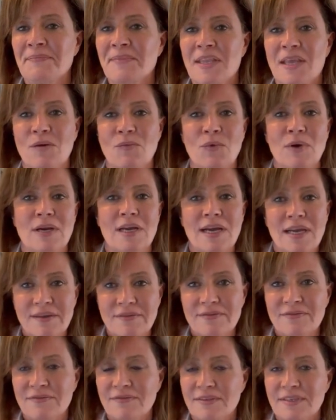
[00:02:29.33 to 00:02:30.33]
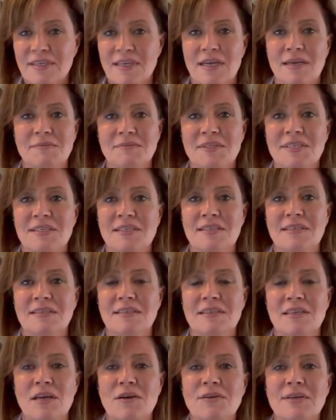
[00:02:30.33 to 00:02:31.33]
What I've come to
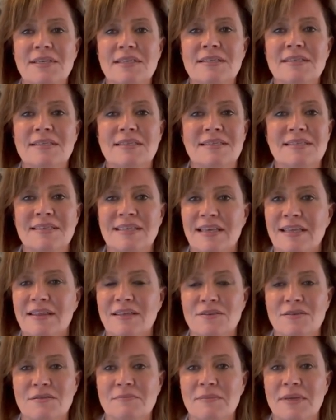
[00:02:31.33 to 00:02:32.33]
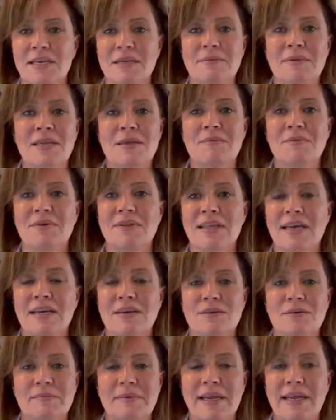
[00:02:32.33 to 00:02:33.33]
notice is that there's many people that
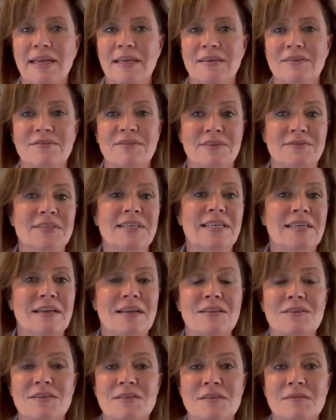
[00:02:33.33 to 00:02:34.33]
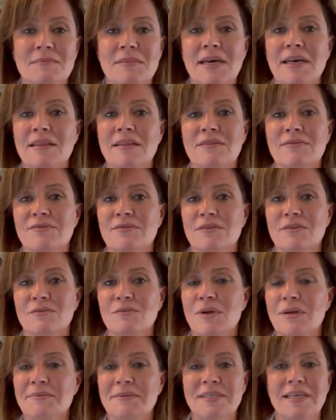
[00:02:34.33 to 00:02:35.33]
are paying $50 a month for
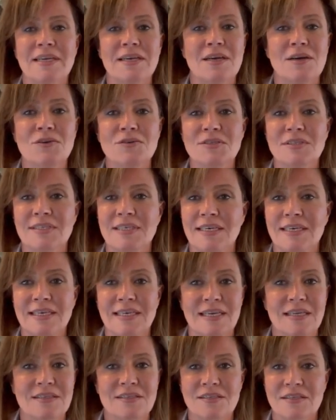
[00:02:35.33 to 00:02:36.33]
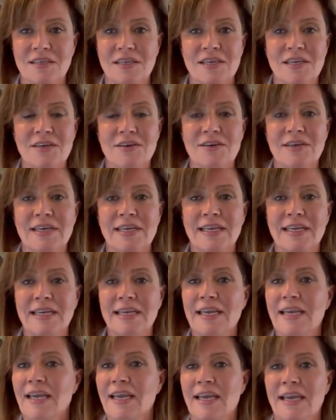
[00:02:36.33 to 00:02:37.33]
website hosting and security,
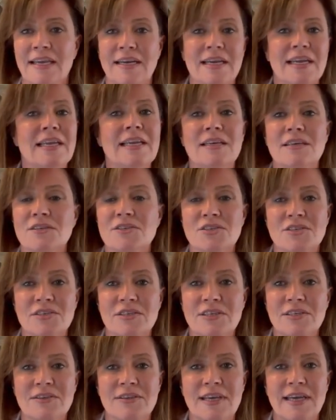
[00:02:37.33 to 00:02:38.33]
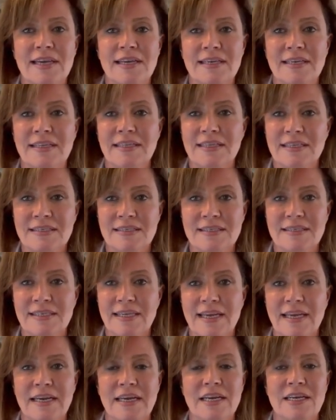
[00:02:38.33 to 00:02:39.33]
and I can assure you that in this day
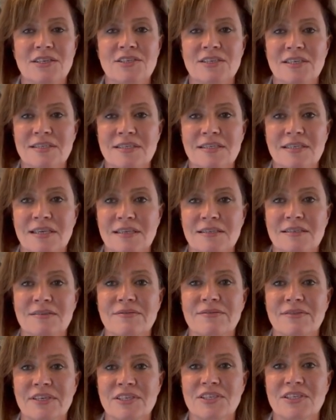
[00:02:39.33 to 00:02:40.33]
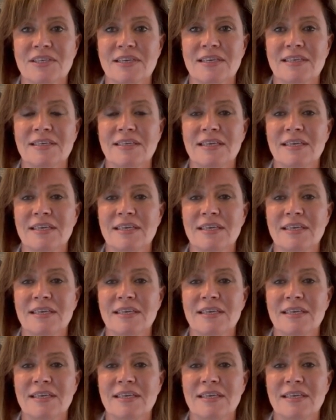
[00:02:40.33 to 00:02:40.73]
and age, that's not sufficient.